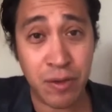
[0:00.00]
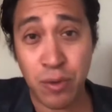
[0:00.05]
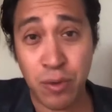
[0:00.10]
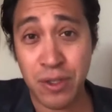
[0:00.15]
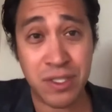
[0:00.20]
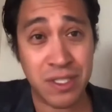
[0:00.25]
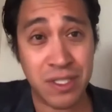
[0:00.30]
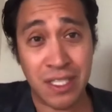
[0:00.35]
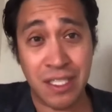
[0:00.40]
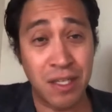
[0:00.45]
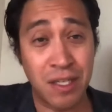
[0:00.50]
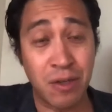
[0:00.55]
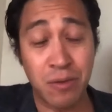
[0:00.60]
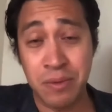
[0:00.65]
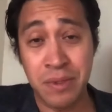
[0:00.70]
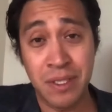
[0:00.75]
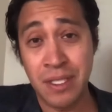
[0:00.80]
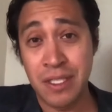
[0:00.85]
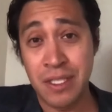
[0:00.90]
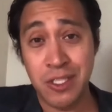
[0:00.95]
of it where it's like,
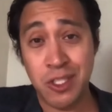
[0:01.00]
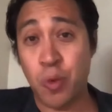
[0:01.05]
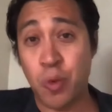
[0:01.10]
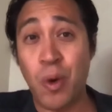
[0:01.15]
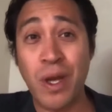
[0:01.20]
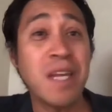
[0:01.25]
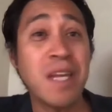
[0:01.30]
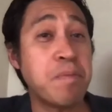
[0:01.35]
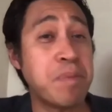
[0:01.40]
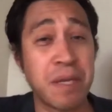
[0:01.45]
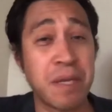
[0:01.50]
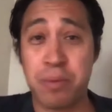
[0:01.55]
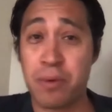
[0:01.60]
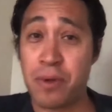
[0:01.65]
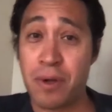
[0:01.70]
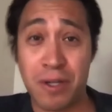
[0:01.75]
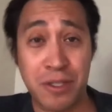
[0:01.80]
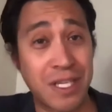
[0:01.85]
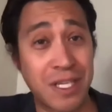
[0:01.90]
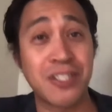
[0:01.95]
20
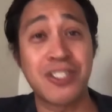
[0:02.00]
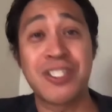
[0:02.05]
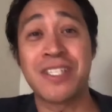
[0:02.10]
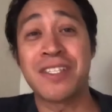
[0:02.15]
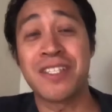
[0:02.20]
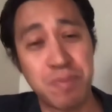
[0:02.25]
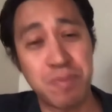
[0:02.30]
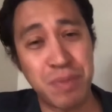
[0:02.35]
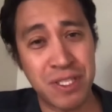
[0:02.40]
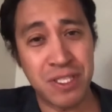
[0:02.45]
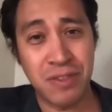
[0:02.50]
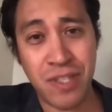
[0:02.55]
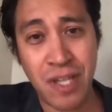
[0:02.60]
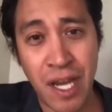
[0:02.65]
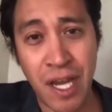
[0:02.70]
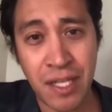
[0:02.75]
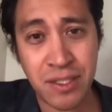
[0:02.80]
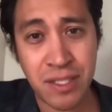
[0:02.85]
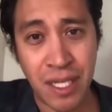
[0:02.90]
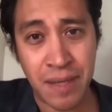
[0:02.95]
people are touching this piece of
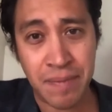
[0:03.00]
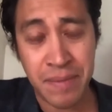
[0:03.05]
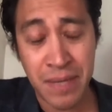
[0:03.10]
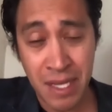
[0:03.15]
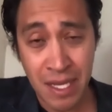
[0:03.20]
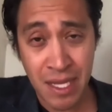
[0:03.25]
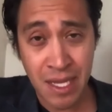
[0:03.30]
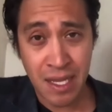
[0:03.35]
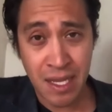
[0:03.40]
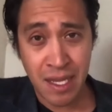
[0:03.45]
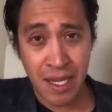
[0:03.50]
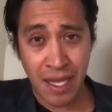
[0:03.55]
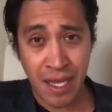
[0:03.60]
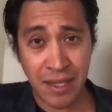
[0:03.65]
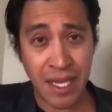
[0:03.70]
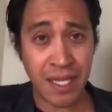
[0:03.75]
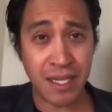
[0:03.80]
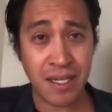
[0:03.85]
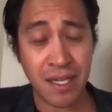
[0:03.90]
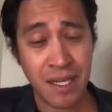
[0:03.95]
content.
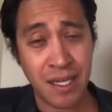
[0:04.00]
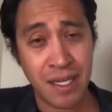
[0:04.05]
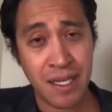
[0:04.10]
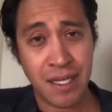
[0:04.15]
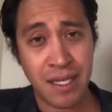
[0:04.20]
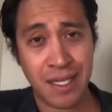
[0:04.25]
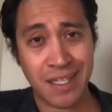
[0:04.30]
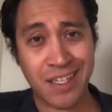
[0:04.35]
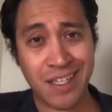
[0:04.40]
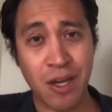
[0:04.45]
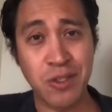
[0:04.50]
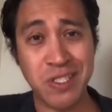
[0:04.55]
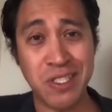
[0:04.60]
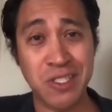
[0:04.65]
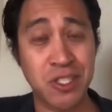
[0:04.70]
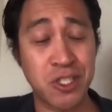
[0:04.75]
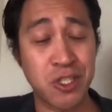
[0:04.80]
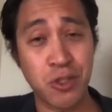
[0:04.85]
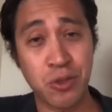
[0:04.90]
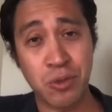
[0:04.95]
And then it goes
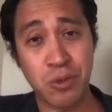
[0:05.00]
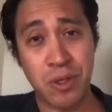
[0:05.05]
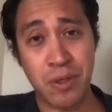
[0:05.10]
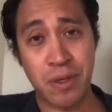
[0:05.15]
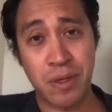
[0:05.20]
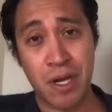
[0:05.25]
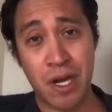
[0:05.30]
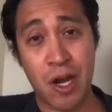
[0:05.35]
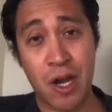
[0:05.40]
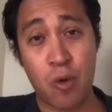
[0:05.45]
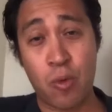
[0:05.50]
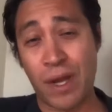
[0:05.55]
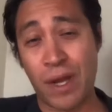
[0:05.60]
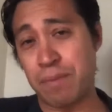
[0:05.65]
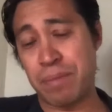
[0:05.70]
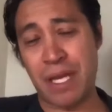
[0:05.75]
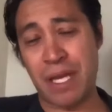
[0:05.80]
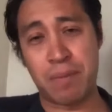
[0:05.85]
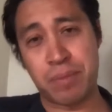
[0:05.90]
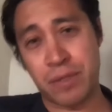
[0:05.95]
into a
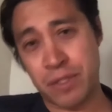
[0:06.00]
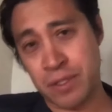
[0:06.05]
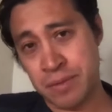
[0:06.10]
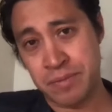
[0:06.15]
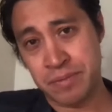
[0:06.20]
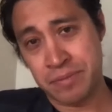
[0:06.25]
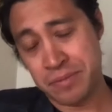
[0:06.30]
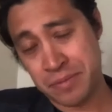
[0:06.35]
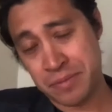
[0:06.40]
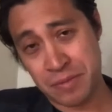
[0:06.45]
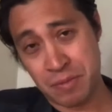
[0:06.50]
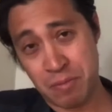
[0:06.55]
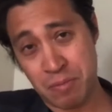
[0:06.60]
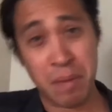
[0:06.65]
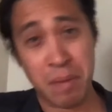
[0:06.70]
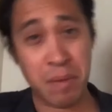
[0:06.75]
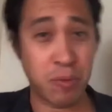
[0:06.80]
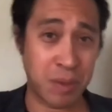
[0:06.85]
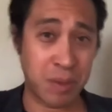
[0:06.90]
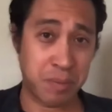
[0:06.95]
white paper.
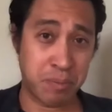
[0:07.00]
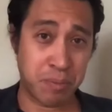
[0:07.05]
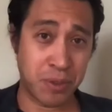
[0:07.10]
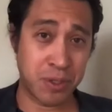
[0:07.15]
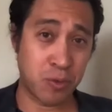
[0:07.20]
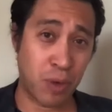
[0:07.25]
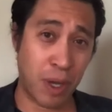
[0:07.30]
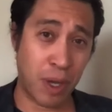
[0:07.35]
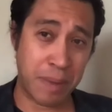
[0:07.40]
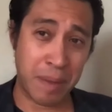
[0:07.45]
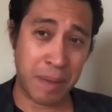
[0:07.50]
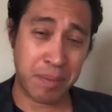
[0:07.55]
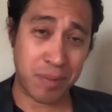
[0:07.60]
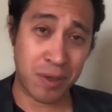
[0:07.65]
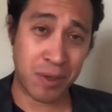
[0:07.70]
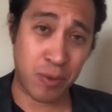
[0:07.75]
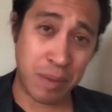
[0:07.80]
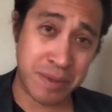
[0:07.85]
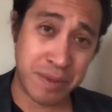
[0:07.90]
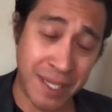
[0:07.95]
Maybe we put the white
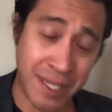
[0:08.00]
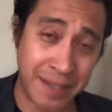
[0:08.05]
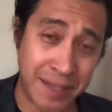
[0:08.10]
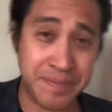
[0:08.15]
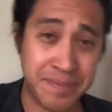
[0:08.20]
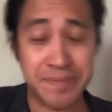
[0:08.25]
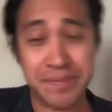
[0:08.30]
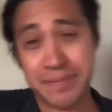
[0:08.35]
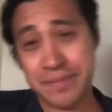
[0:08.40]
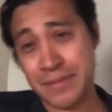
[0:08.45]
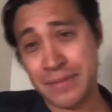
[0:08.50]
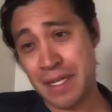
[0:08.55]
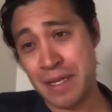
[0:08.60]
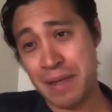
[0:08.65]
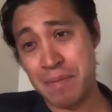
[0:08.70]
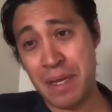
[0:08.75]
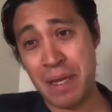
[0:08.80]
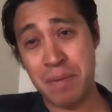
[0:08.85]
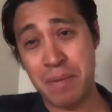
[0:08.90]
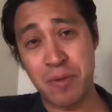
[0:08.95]
paper on our website.
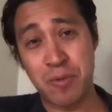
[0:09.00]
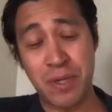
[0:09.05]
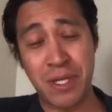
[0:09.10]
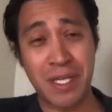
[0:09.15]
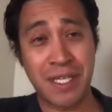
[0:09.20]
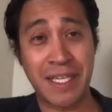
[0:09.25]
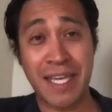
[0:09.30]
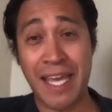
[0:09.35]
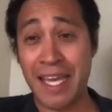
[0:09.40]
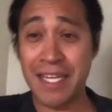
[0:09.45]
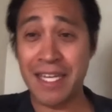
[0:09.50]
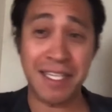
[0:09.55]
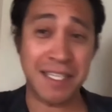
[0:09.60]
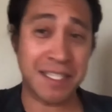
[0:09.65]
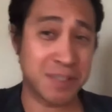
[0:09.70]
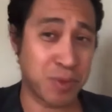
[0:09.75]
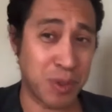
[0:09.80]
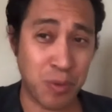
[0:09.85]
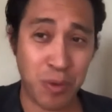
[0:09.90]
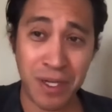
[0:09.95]
Maybe we gate it
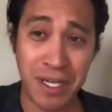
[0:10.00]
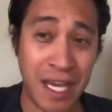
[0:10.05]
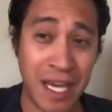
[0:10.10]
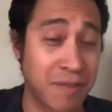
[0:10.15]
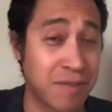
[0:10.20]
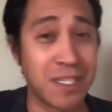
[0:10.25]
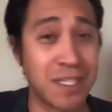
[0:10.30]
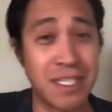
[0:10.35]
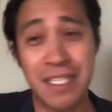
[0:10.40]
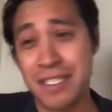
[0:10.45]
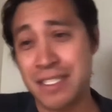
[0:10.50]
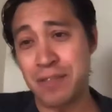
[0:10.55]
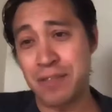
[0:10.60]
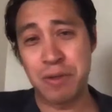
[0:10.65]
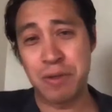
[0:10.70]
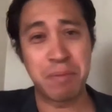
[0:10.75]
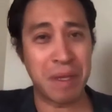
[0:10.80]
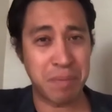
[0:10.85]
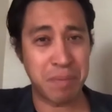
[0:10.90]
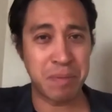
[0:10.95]
because we want to have leads.
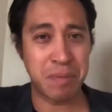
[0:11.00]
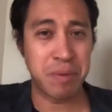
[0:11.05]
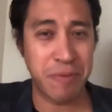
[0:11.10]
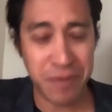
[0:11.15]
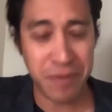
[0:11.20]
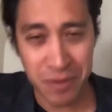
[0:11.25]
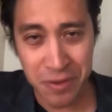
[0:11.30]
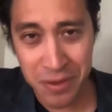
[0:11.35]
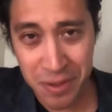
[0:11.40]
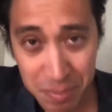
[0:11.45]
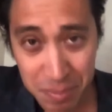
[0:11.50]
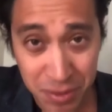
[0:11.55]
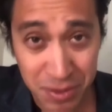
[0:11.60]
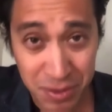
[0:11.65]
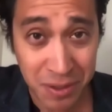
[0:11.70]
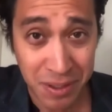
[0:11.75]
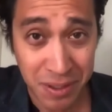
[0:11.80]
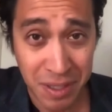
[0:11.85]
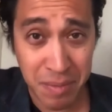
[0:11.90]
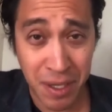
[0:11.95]
So we make people put
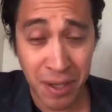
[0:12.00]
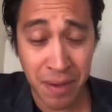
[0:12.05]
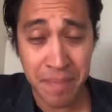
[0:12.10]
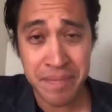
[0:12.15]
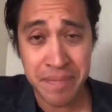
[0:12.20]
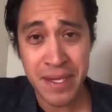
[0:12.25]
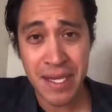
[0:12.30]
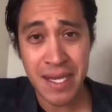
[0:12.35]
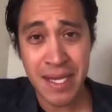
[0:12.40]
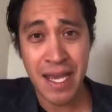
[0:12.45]
in their email.